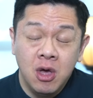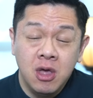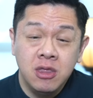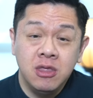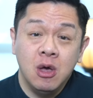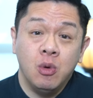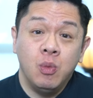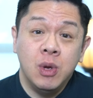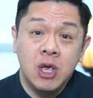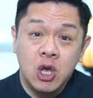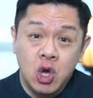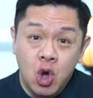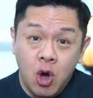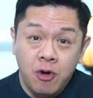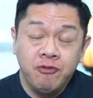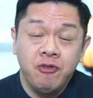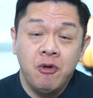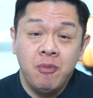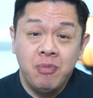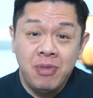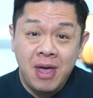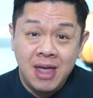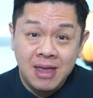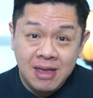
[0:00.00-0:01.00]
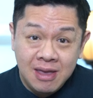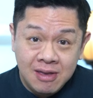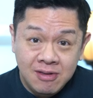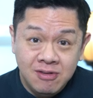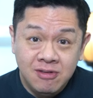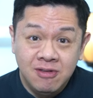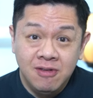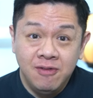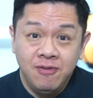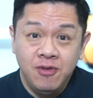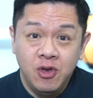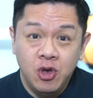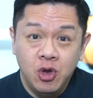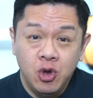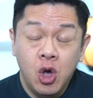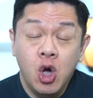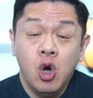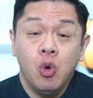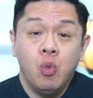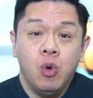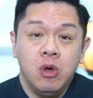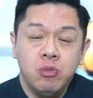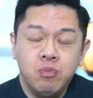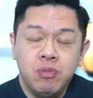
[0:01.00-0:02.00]
that we got from that interview
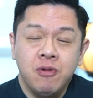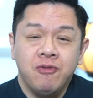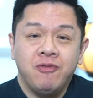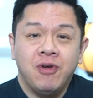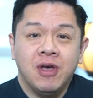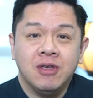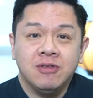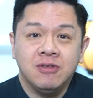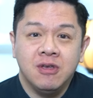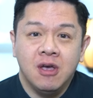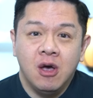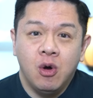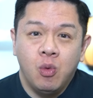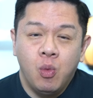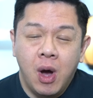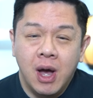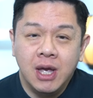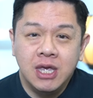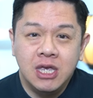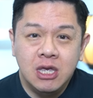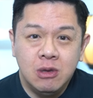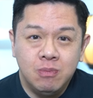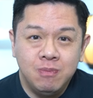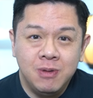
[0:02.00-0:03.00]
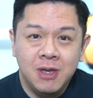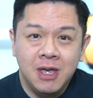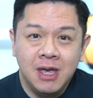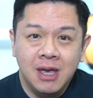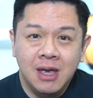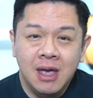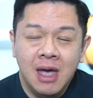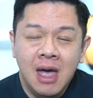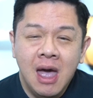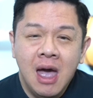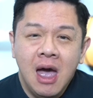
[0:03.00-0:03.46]
with Professor Huang Yiping.